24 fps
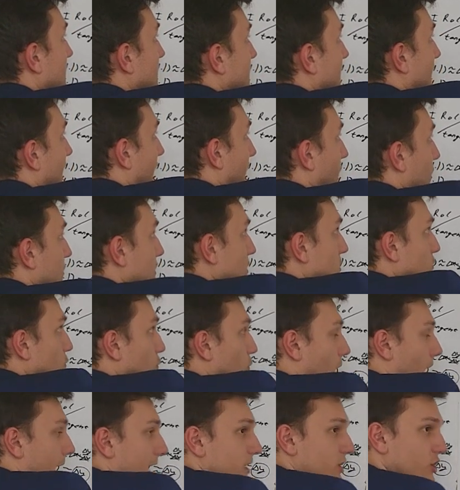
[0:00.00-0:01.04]
us how does
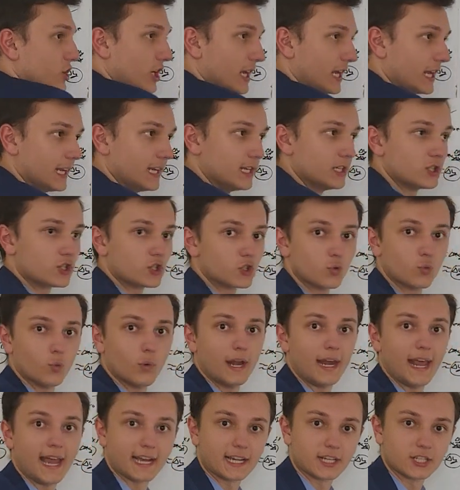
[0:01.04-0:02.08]
y change
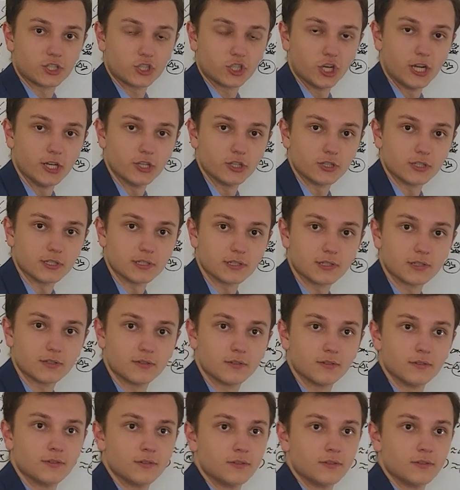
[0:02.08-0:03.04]
when x changes?